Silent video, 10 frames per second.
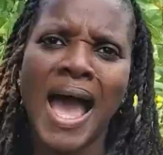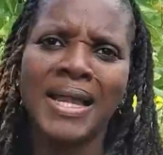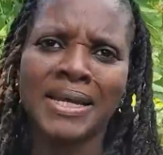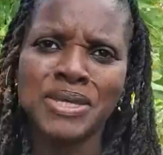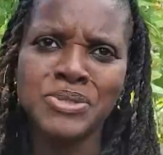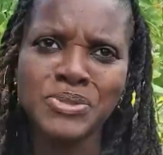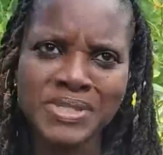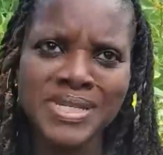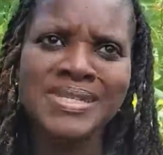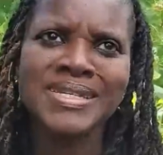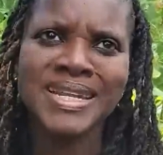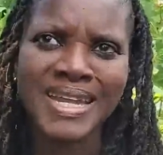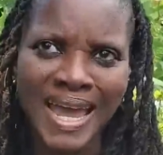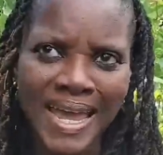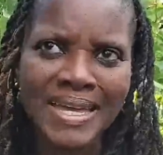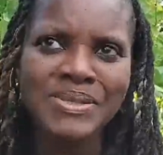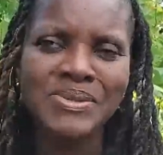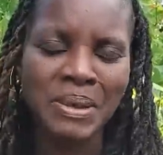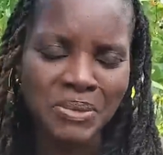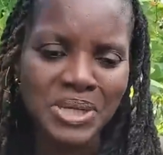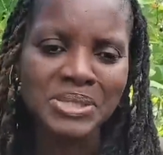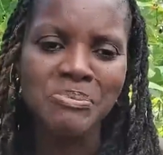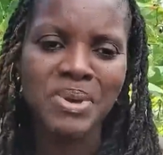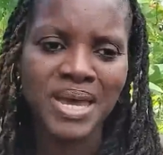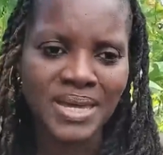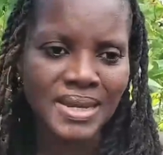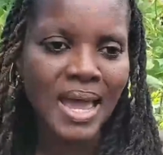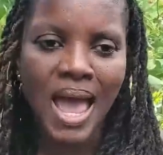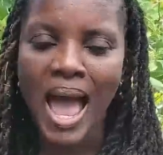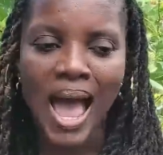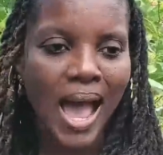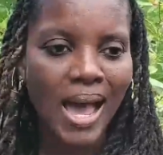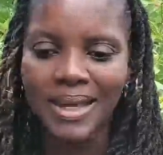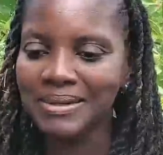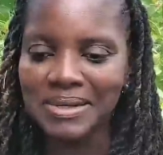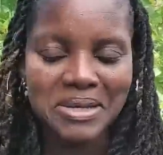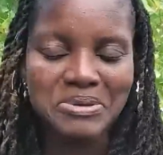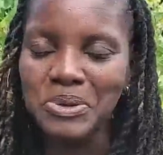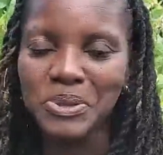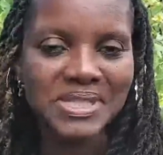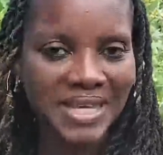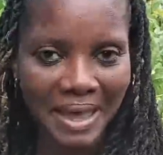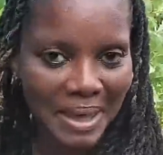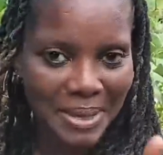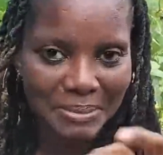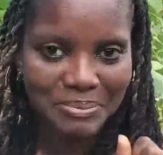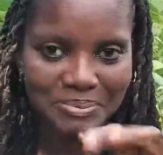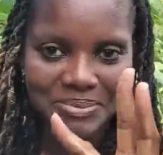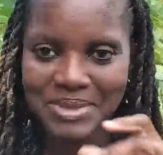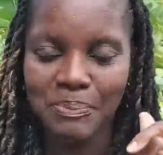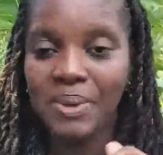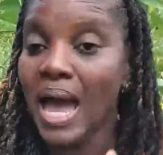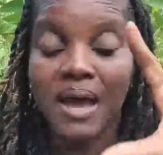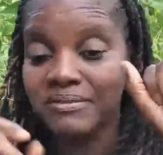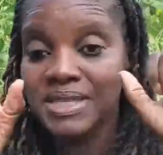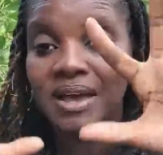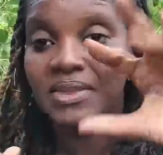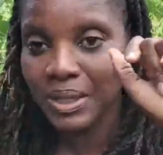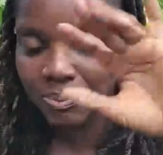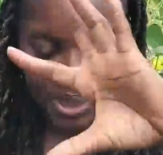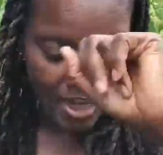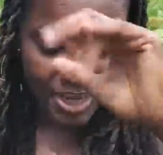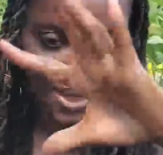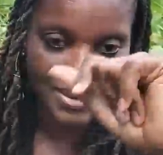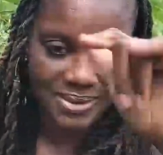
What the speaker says: And I use it in the night when I'm going to bed. And in no time, I haven't had that pain again.